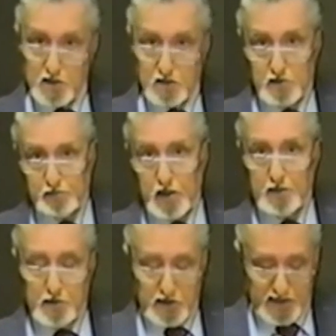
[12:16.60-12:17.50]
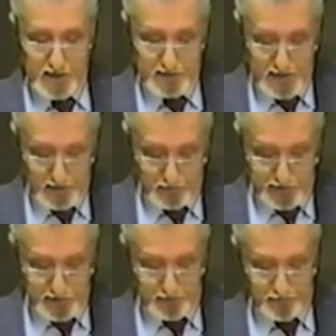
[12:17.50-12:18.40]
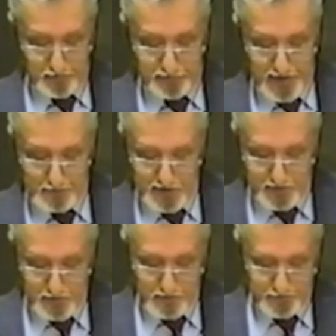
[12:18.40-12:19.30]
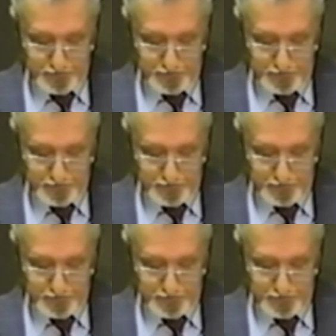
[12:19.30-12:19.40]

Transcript: You primarily get that originally from a family group.